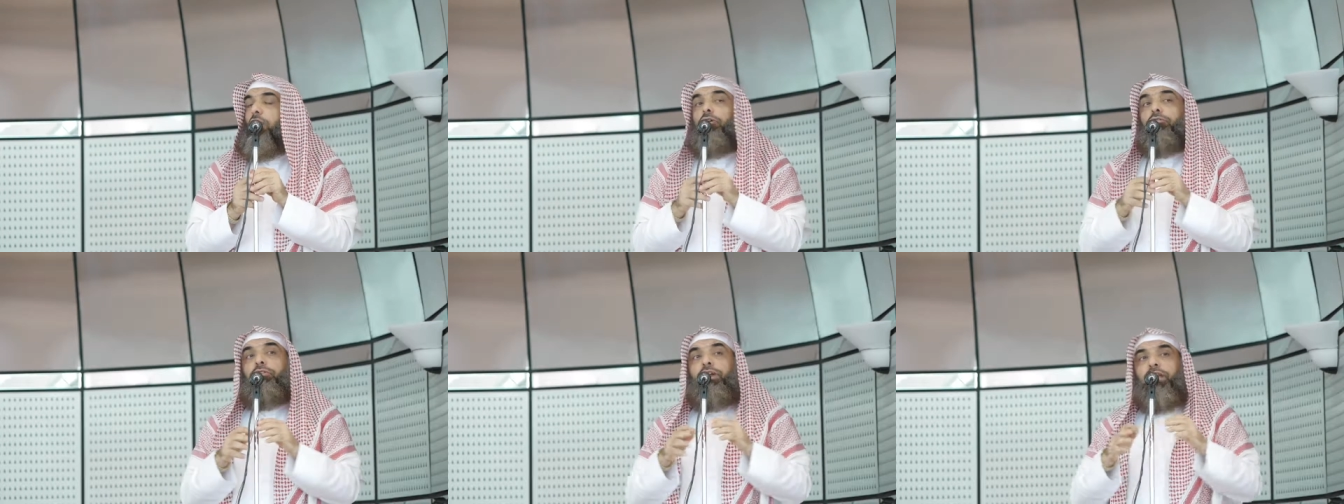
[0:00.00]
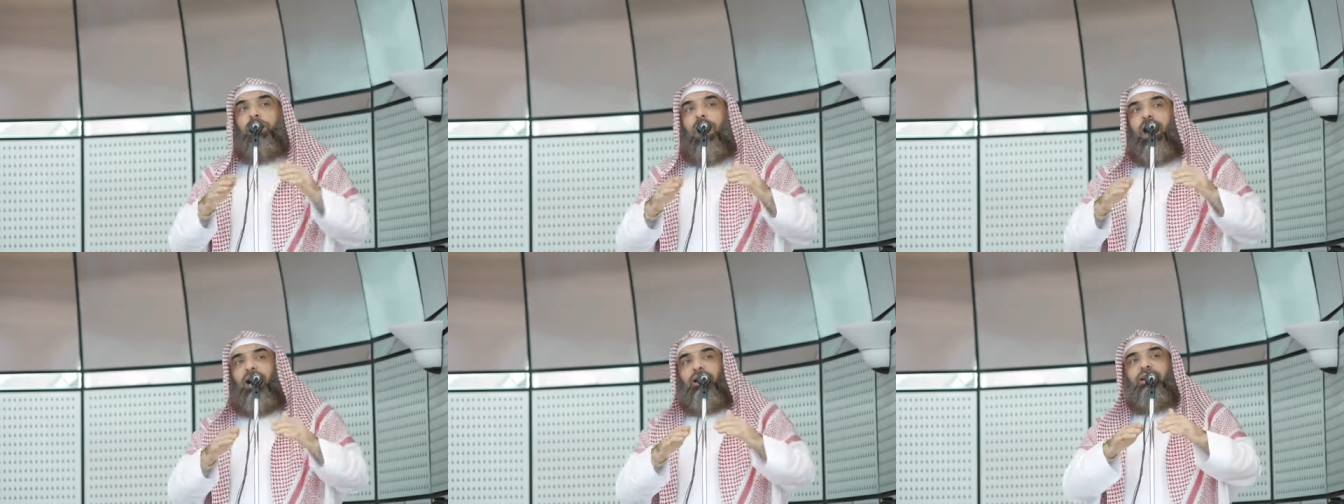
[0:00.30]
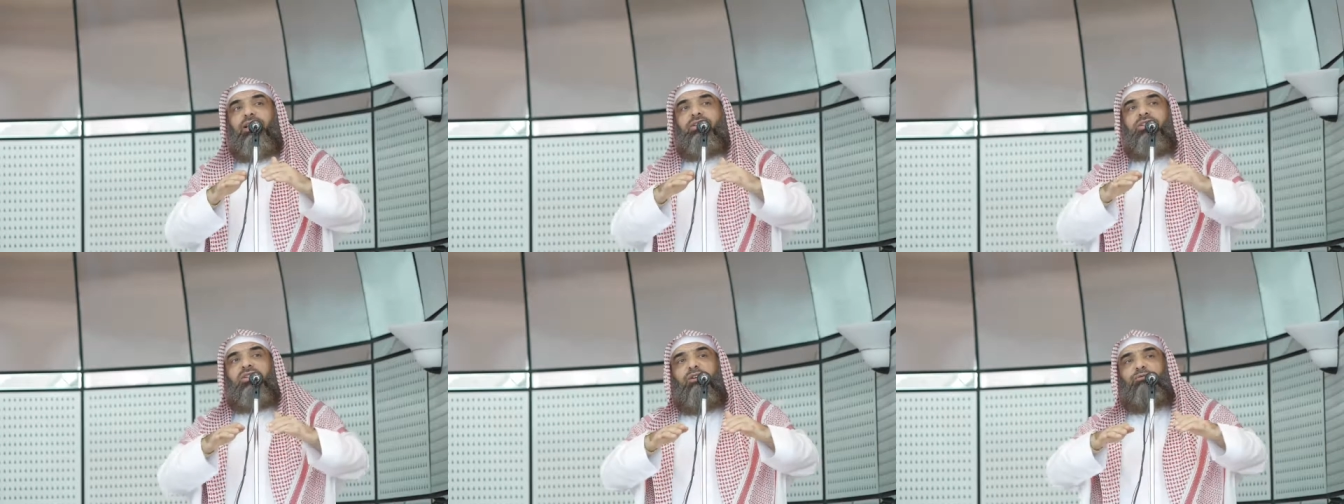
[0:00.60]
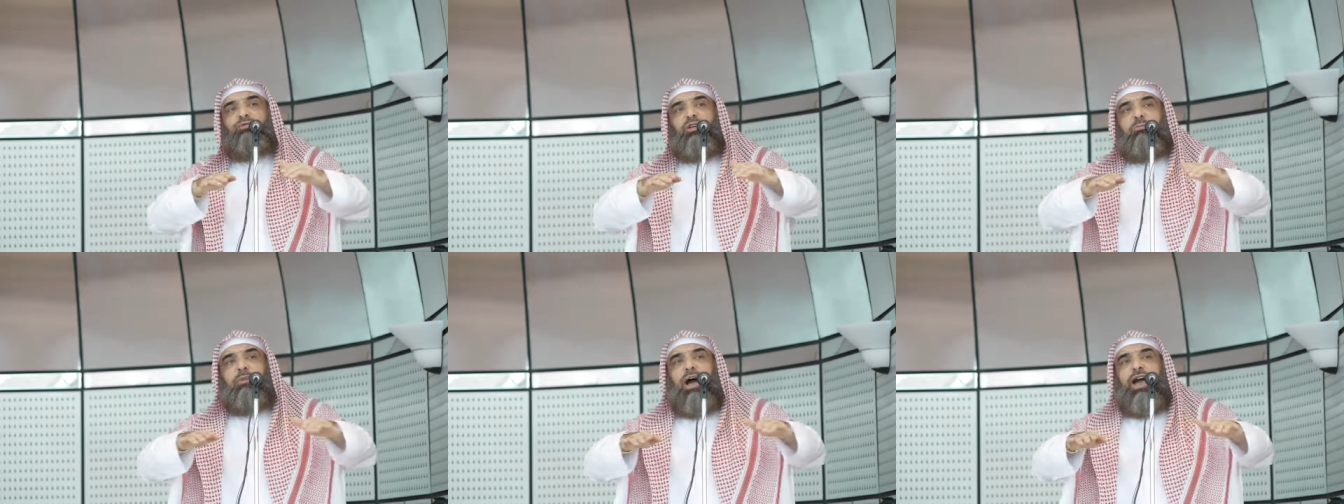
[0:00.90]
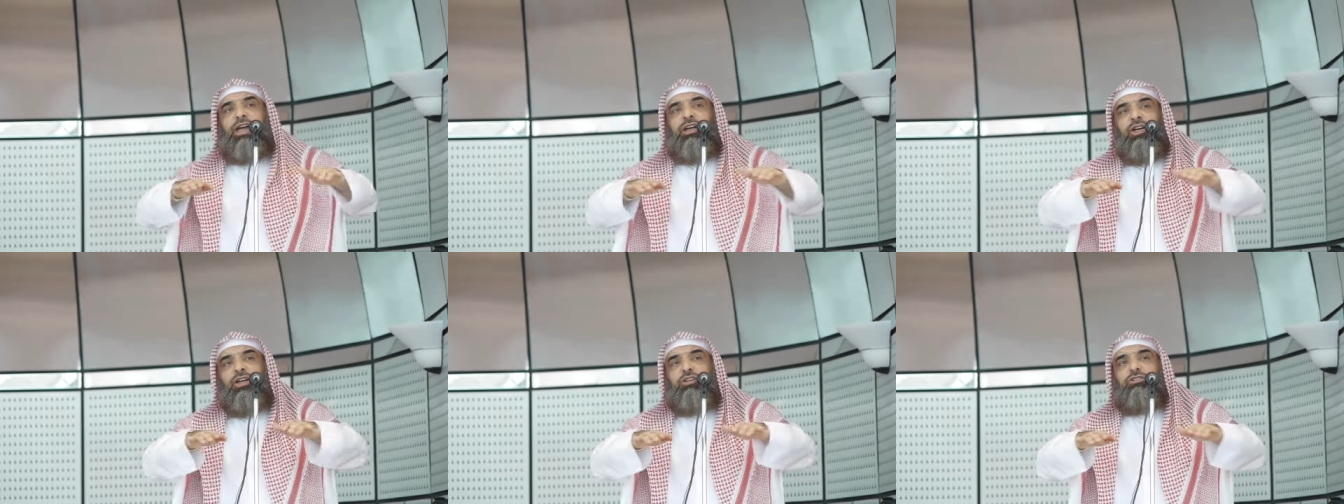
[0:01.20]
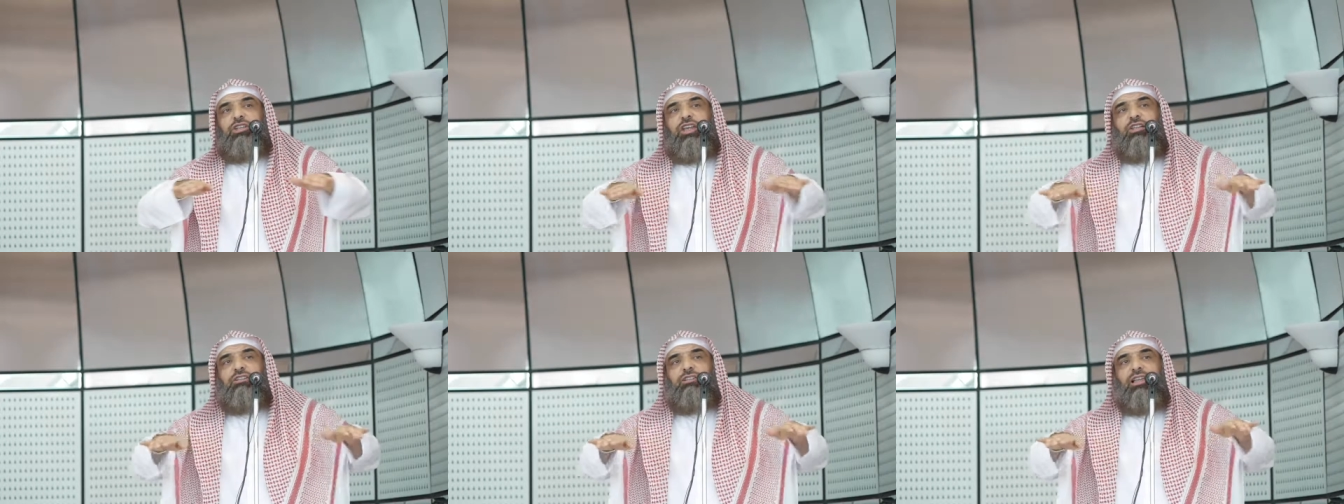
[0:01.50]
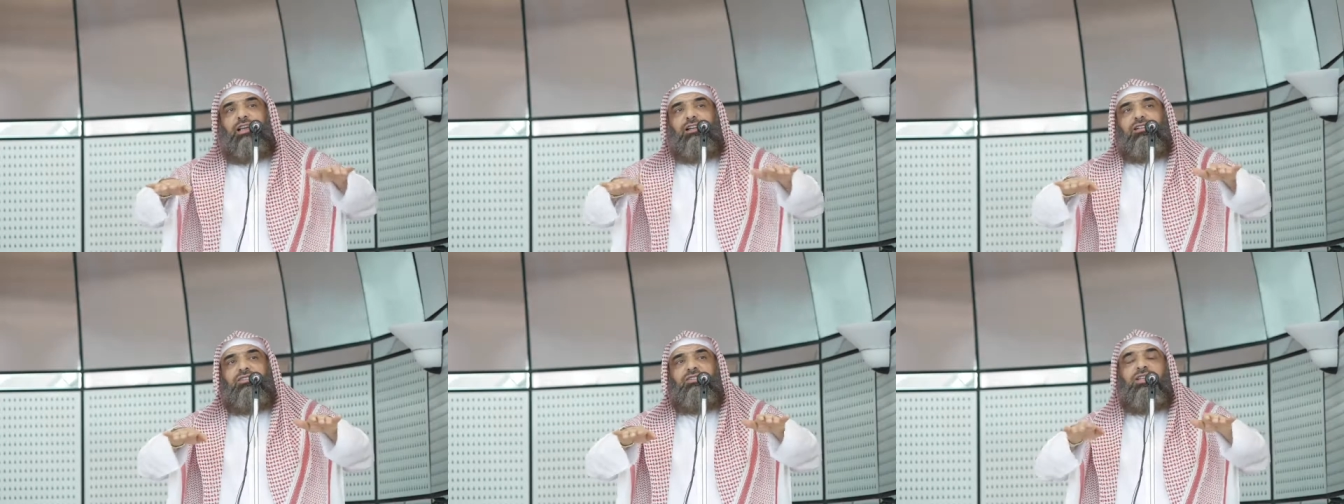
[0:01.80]
regardless of the minor
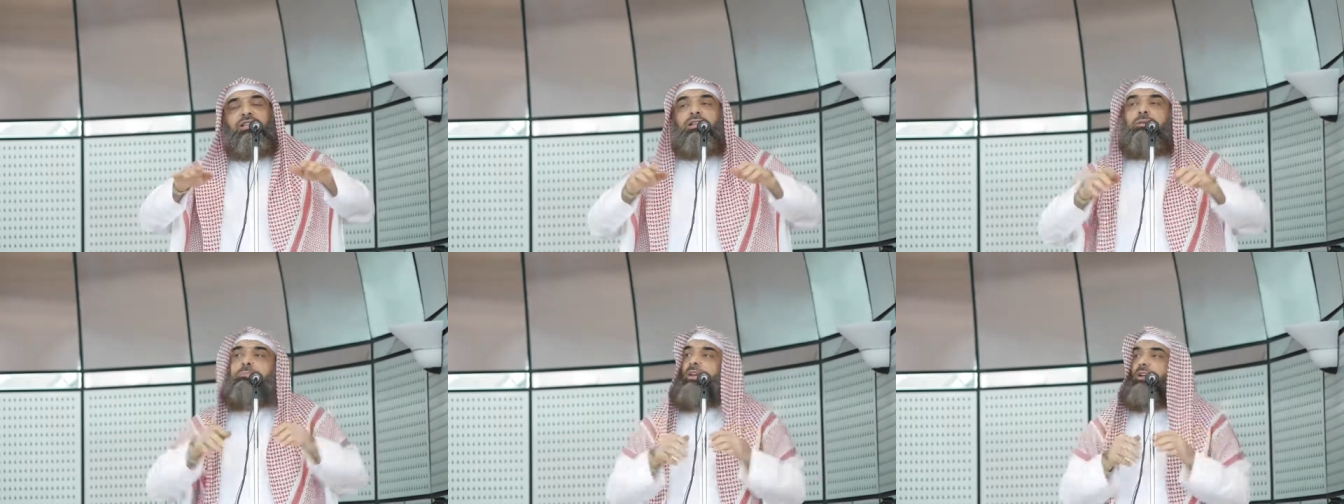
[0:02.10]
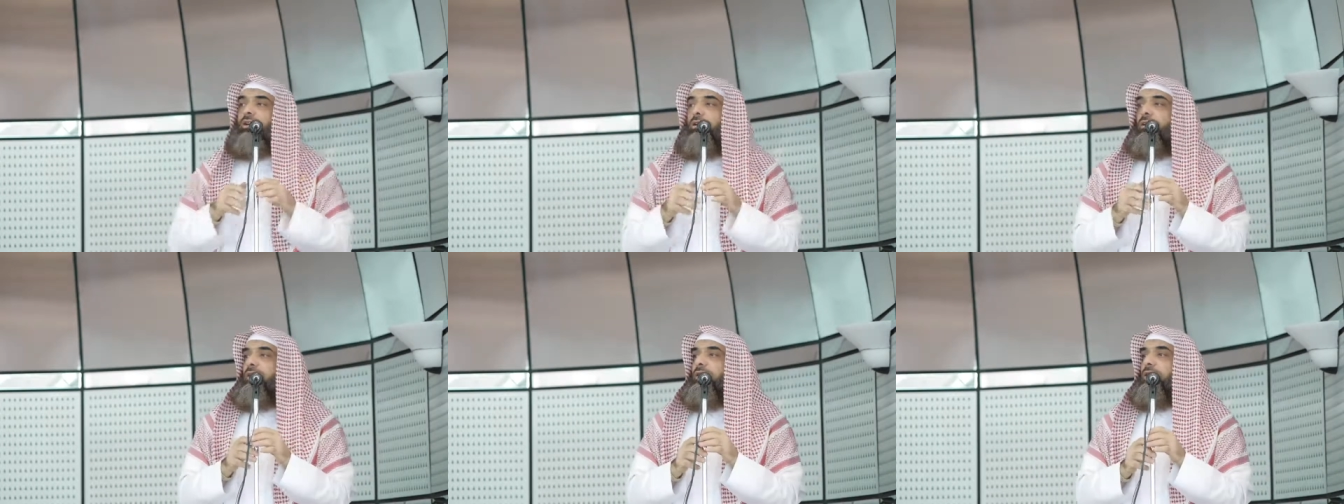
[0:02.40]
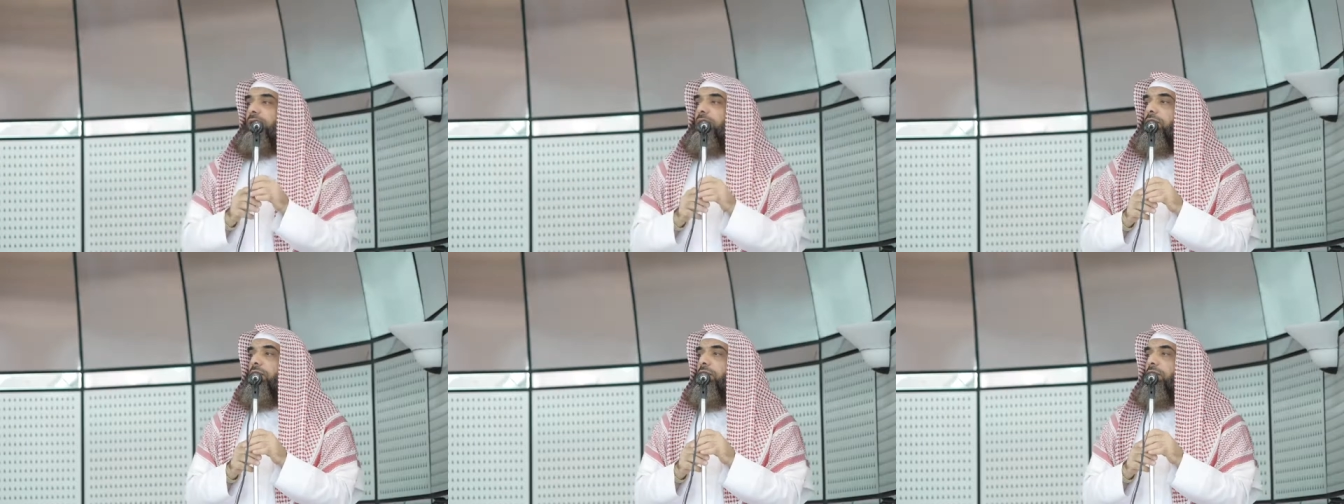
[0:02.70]
details in the middle,